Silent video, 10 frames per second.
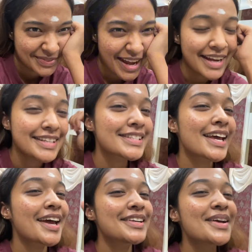I just
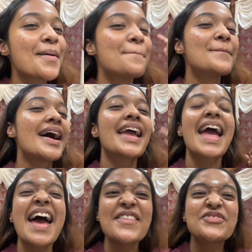had my
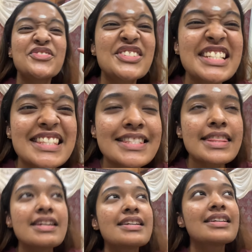
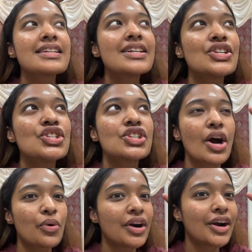everything
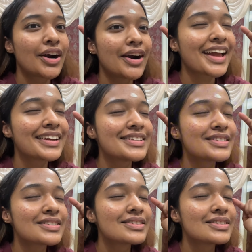shower and
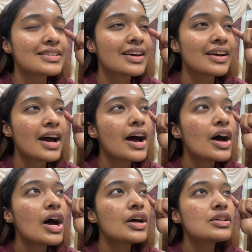it's
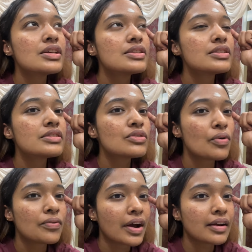so
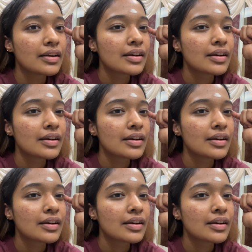fun.